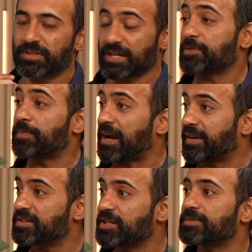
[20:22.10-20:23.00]
such
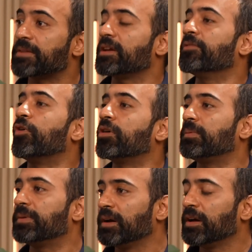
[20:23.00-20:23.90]
partnerships have
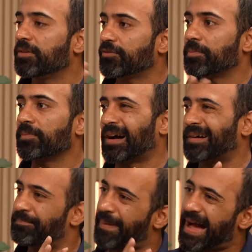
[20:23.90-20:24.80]
evolved from
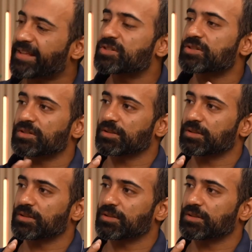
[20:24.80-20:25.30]
a batch